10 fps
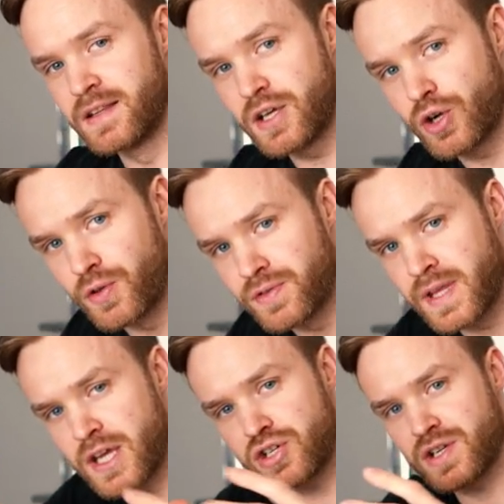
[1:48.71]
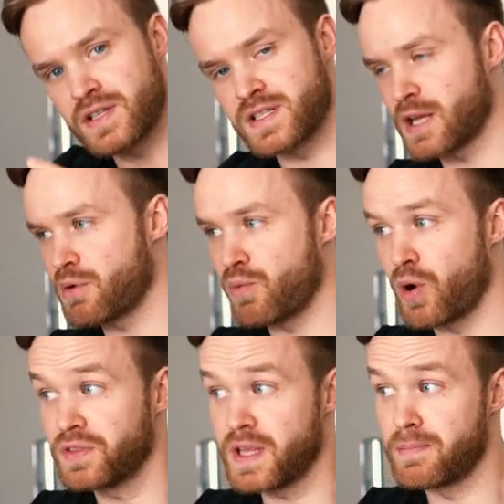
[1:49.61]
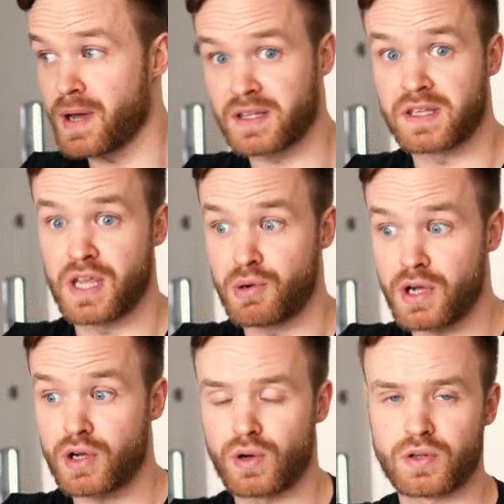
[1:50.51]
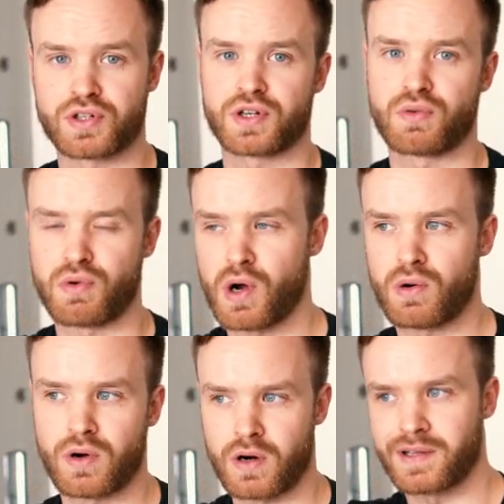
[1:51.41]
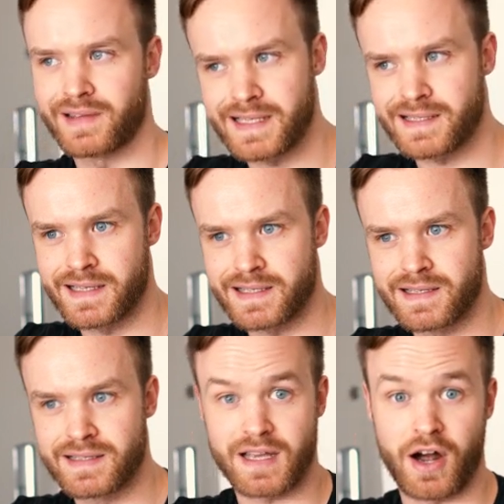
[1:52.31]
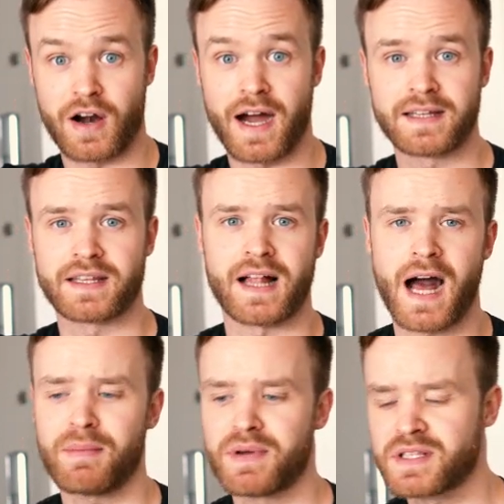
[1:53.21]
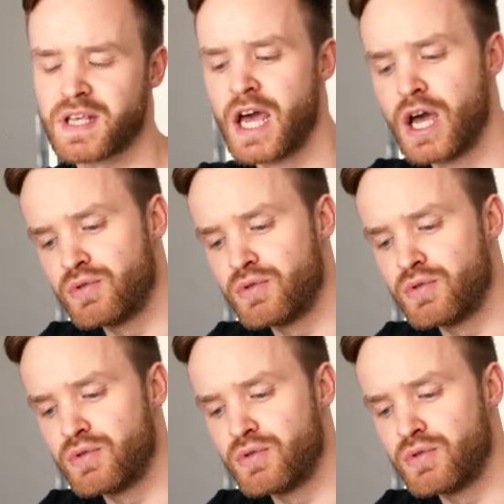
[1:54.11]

the conditions that we want the bacteria culture to grow, or in this instance, our ideal habits.